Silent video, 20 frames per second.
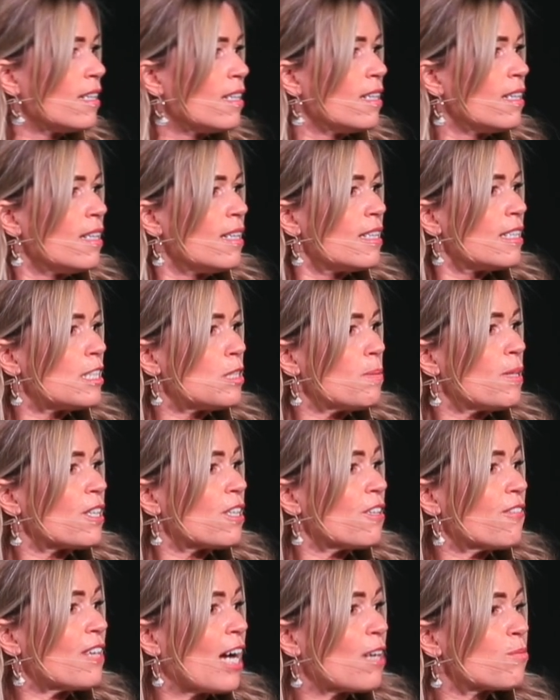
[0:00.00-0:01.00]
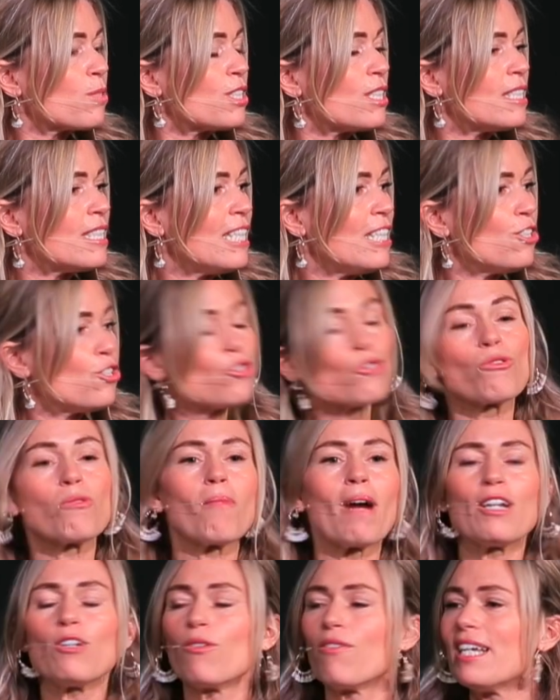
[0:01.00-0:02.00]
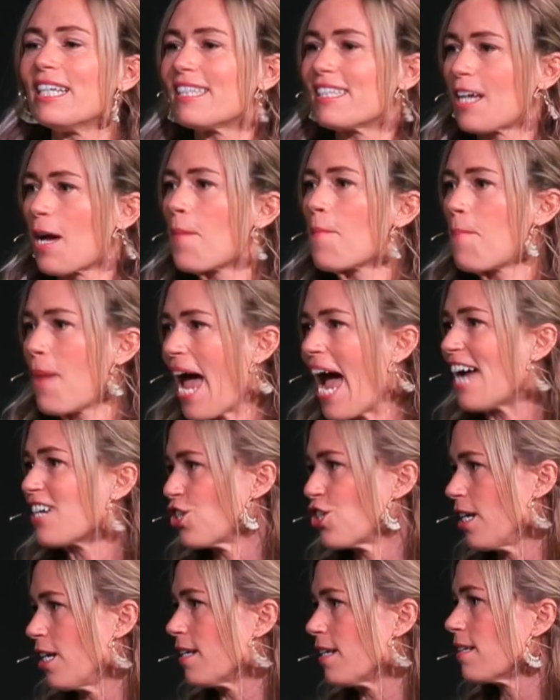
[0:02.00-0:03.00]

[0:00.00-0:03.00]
The Spirit of God wants to teach and remind you of His compassion.